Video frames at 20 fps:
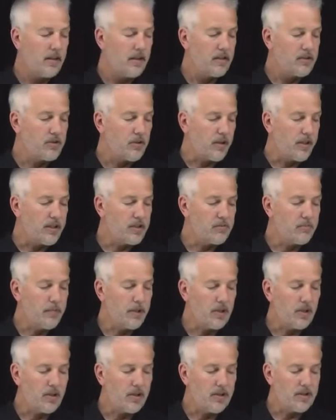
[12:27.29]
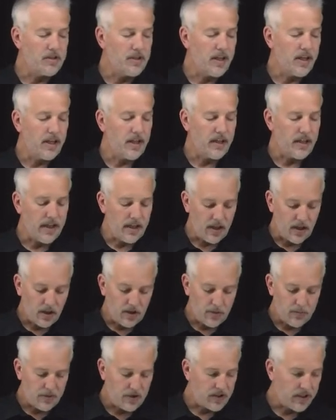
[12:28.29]
So this mirror is not
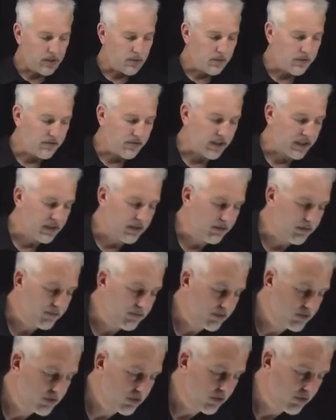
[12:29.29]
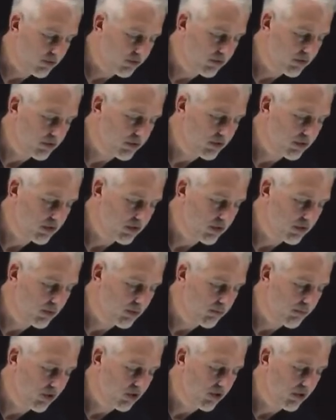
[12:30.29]
100% reflective. So the
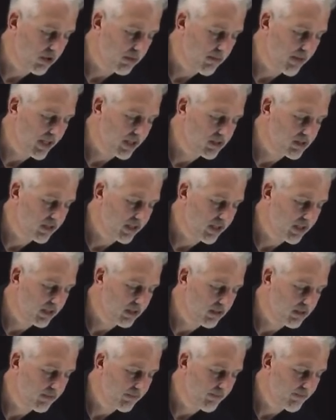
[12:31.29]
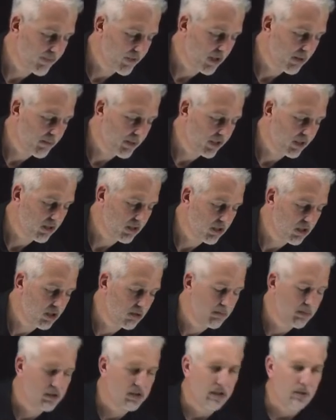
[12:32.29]
mirror on the backside, I'll make
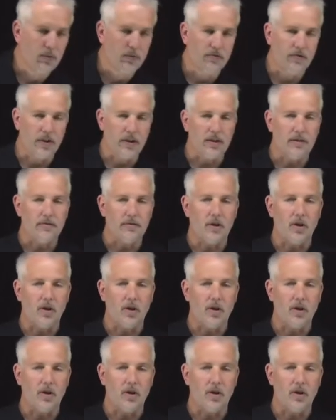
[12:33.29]
100% reflective.